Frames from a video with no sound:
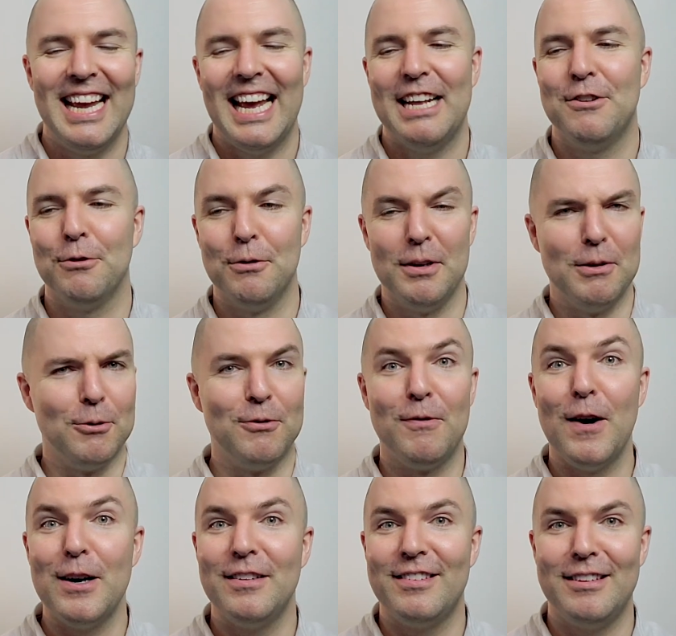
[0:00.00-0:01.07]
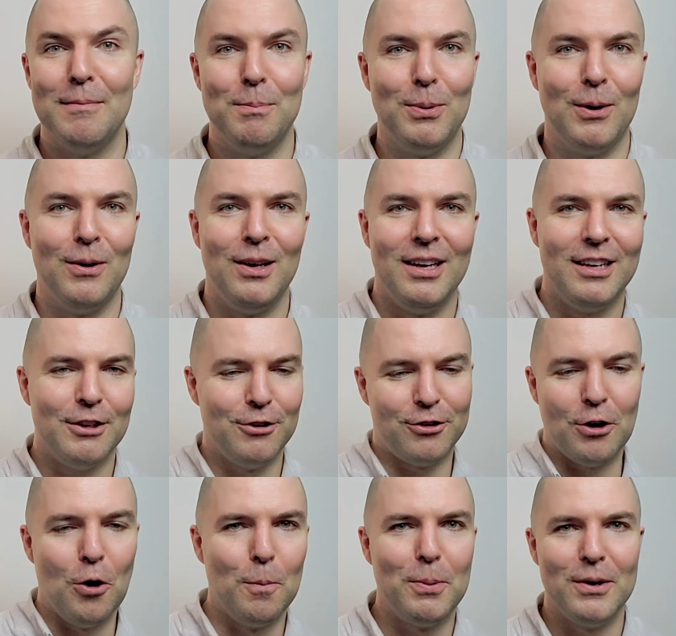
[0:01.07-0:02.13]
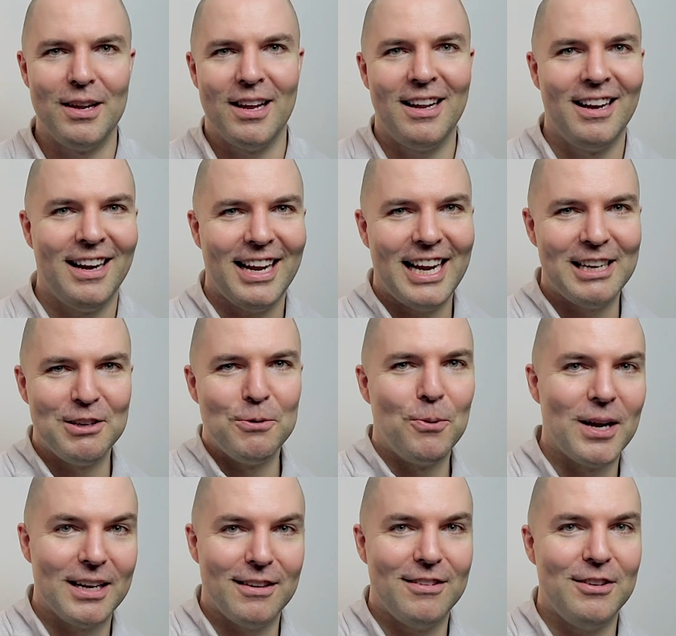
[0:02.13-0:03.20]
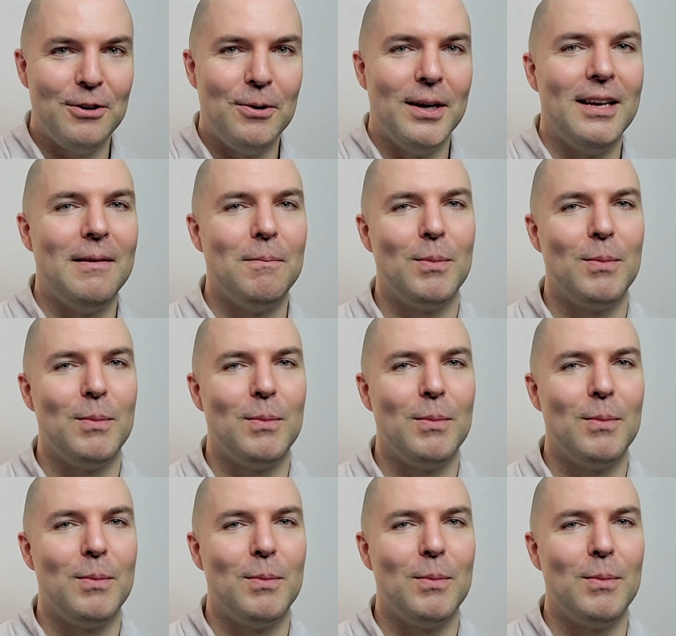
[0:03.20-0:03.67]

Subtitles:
And so it was very simple. You just opened it and you went to it.